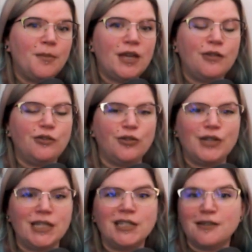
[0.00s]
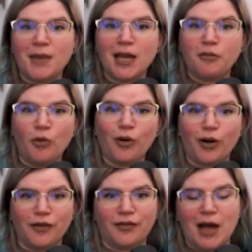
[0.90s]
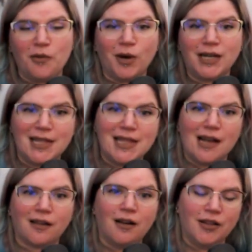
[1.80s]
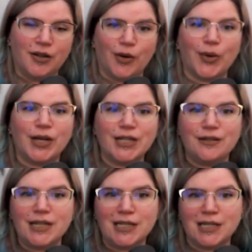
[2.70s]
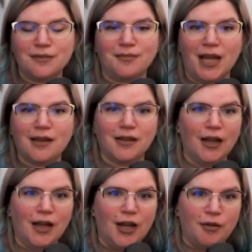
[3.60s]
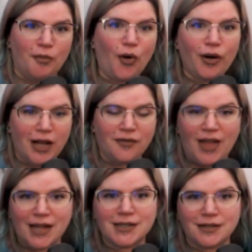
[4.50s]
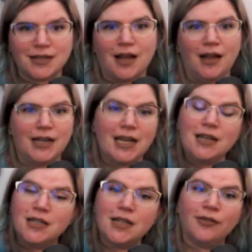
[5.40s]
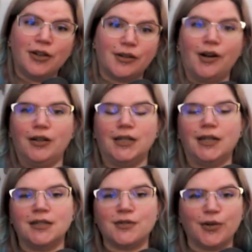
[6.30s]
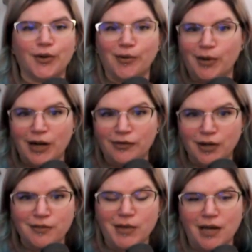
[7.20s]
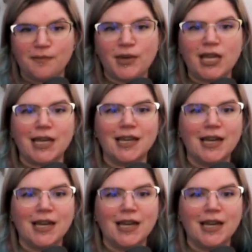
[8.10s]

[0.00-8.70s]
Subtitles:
you need to make more of that one in that color, or you need to make more of that design in different colors, or whatever it might be,